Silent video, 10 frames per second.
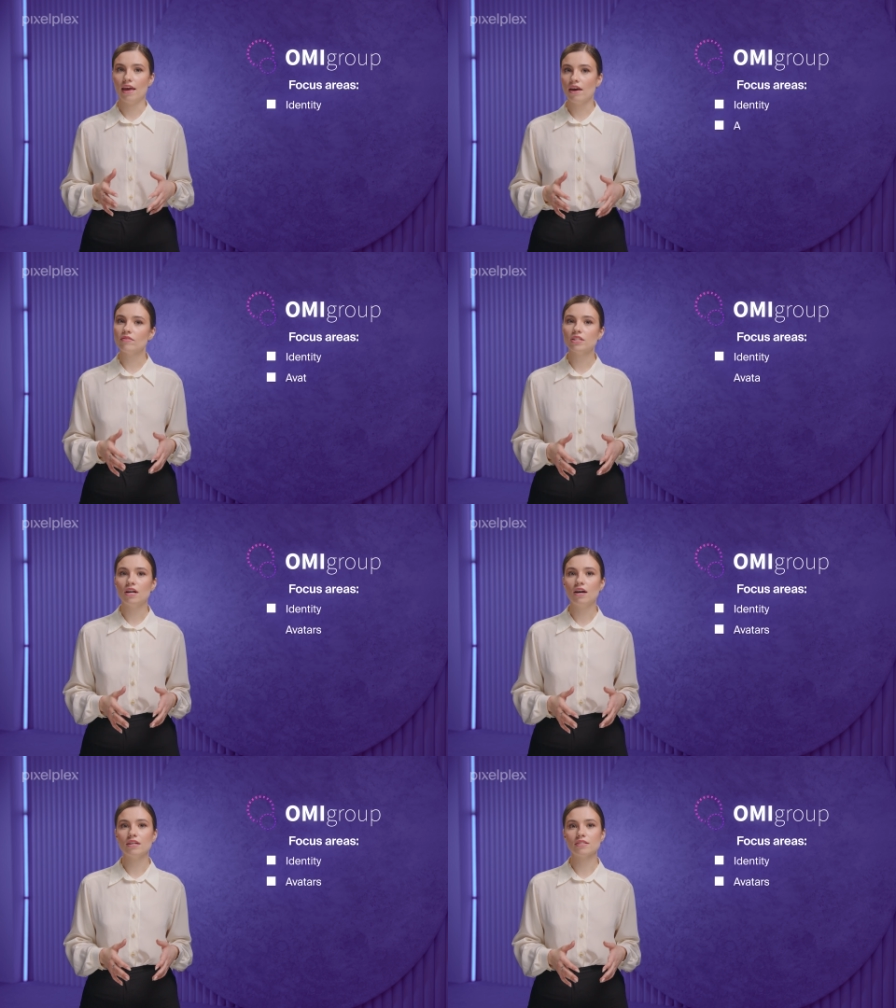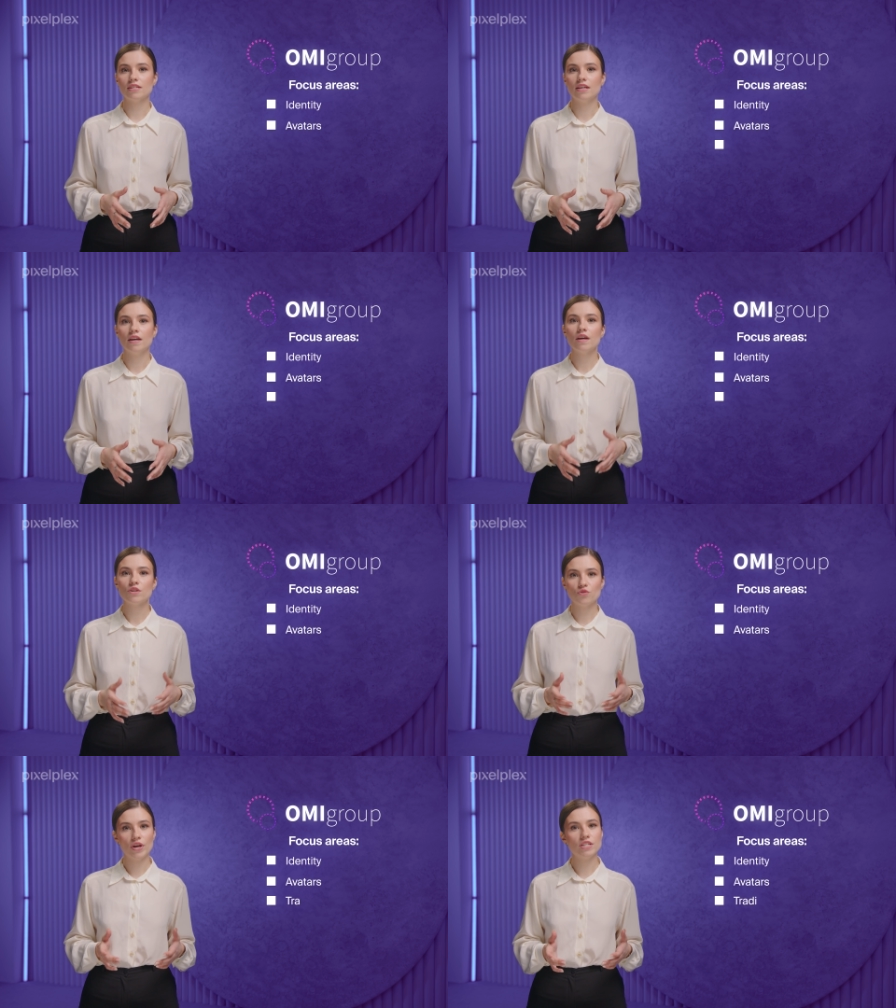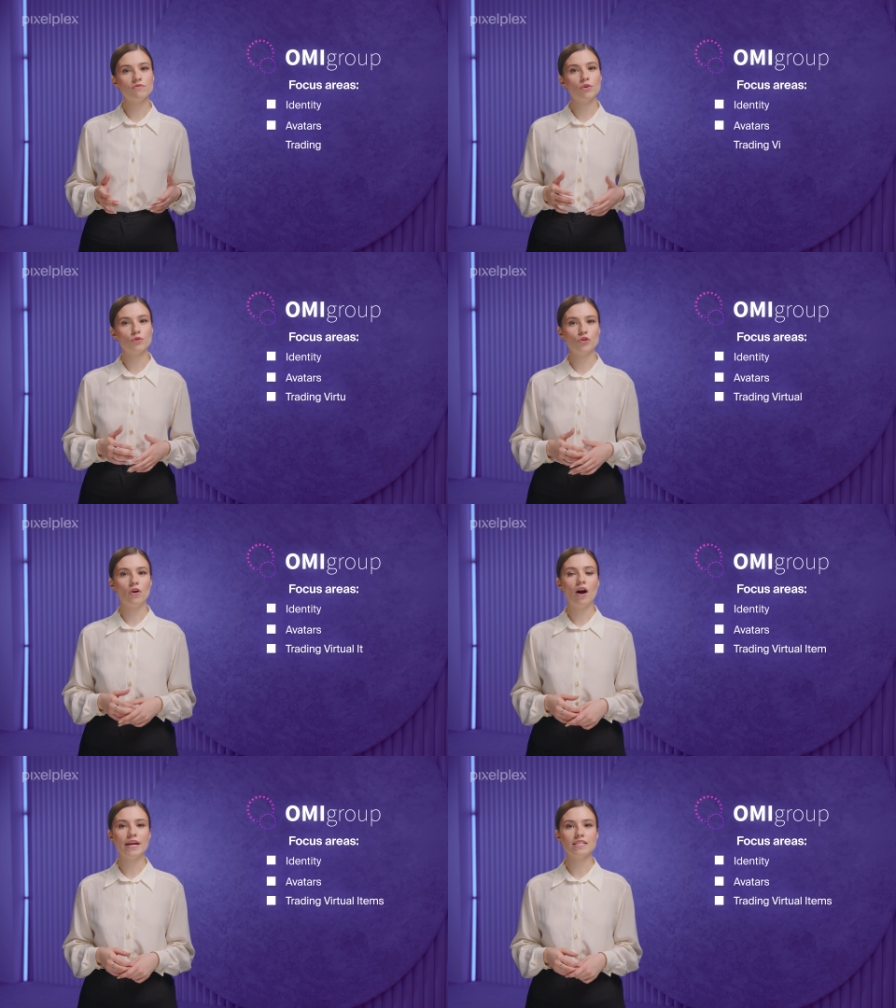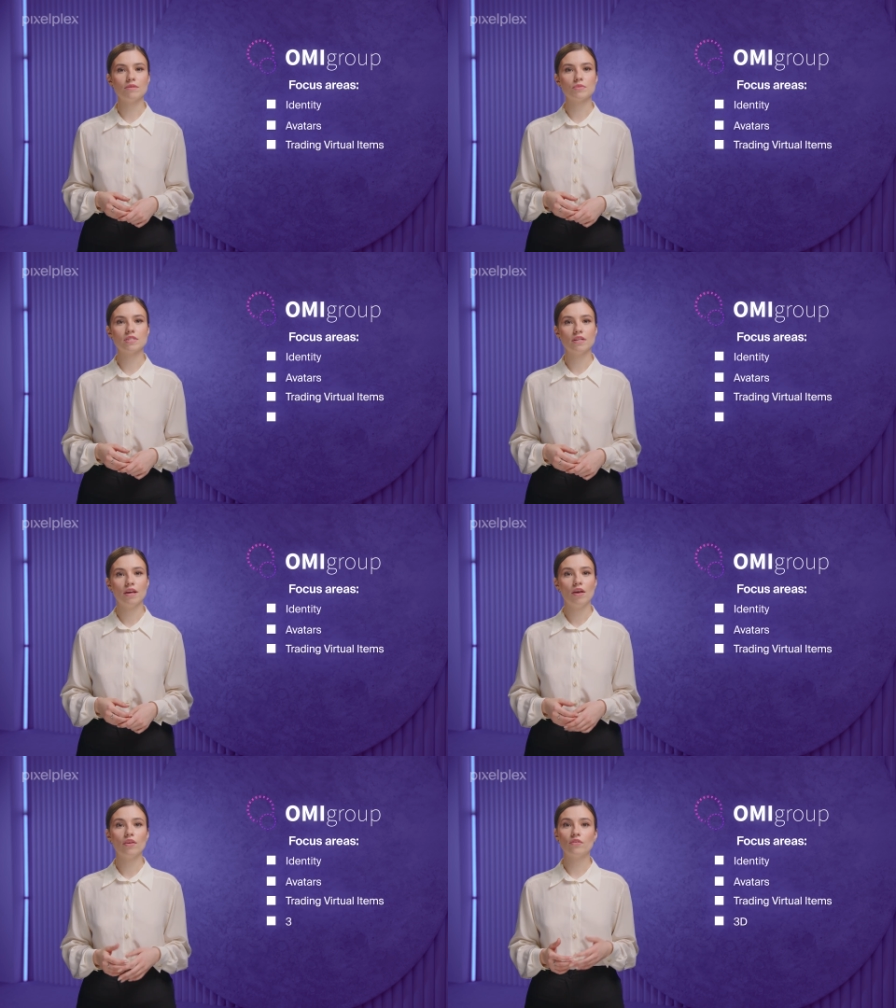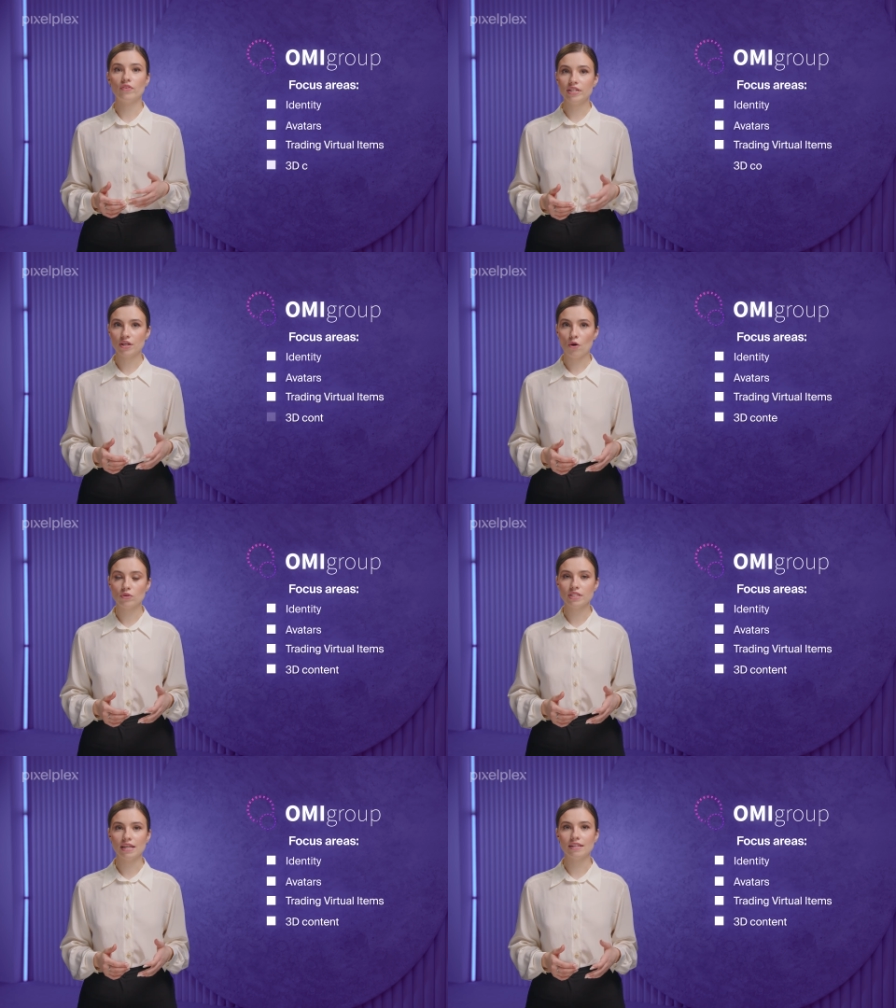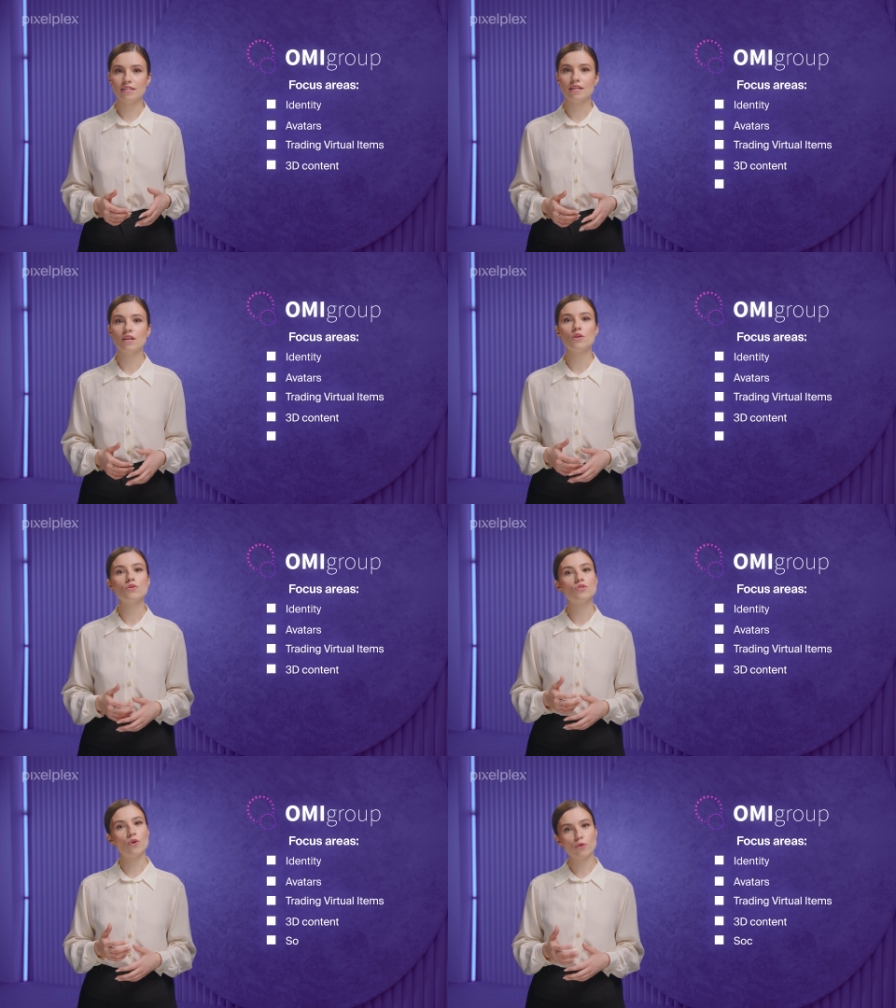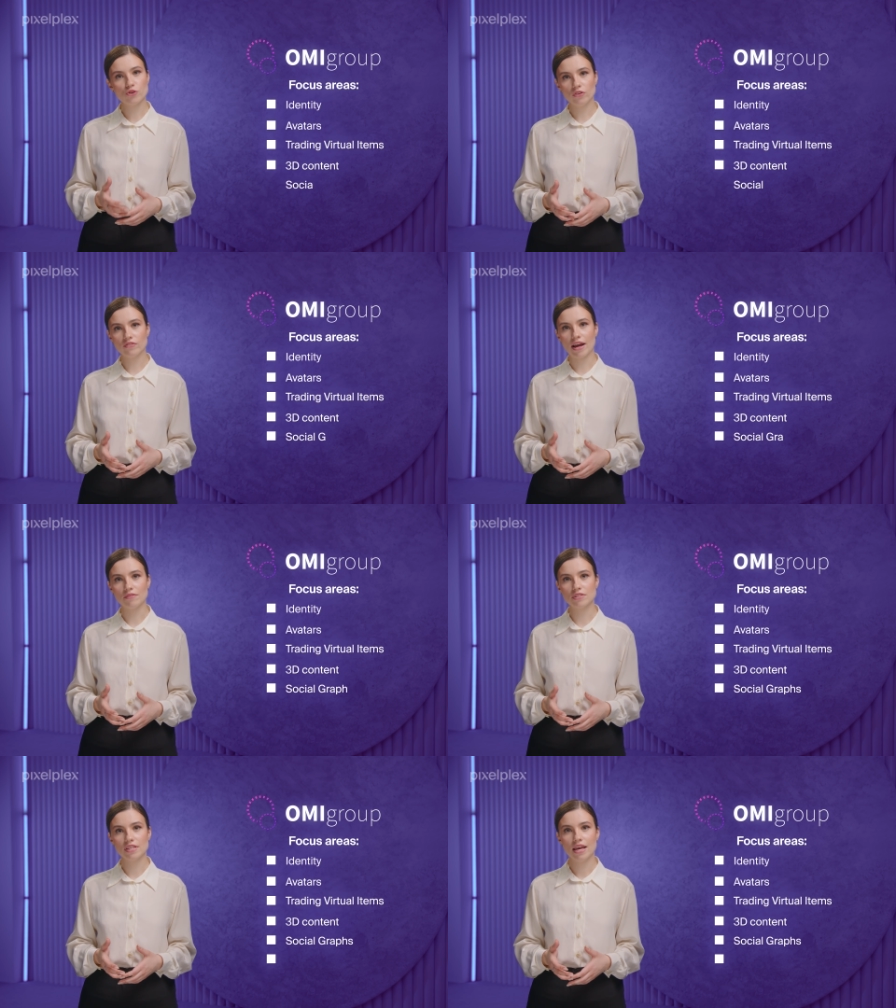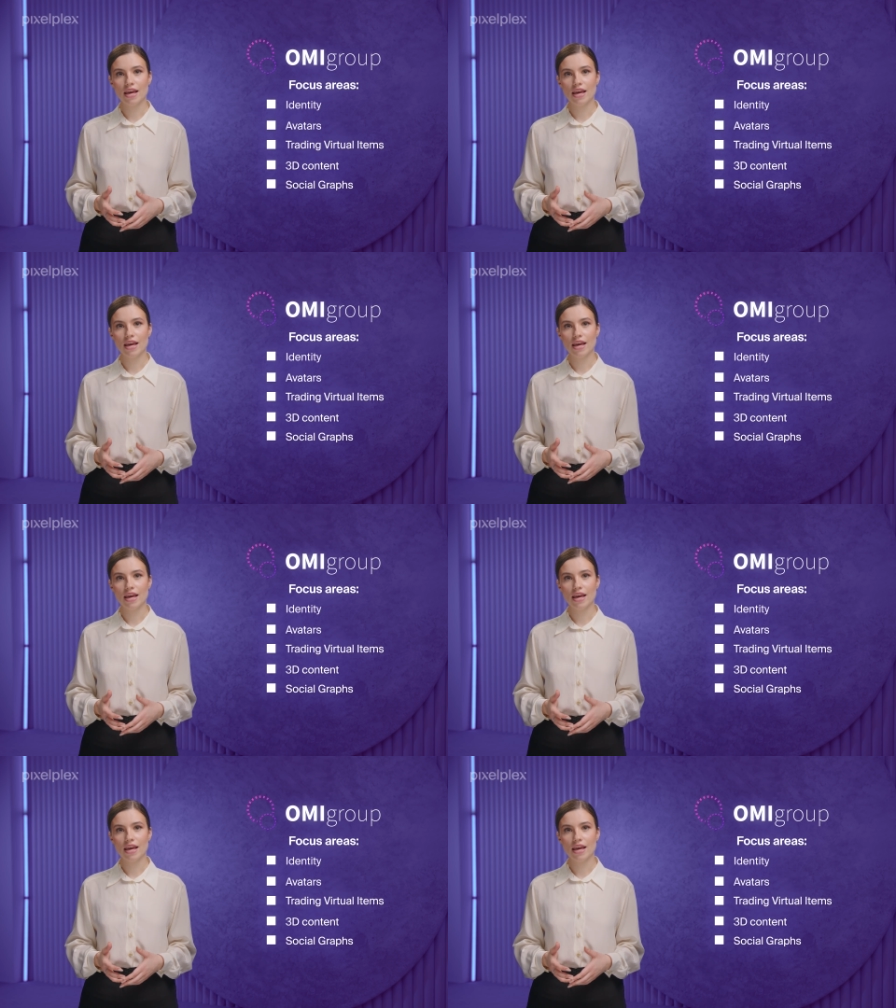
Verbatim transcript: avatars, trade in virtual items, 3D content, social graphs,